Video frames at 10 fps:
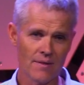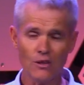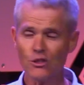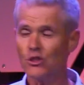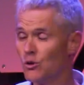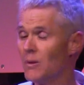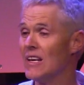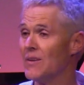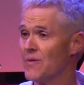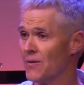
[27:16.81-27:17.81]
Those who do
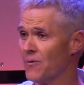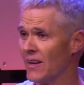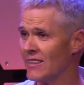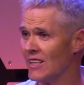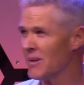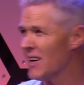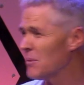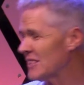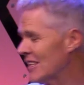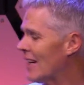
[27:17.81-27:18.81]
believe in the flood tell me,
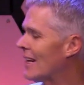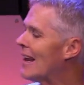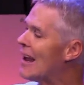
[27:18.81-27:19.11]
yeah, but it's like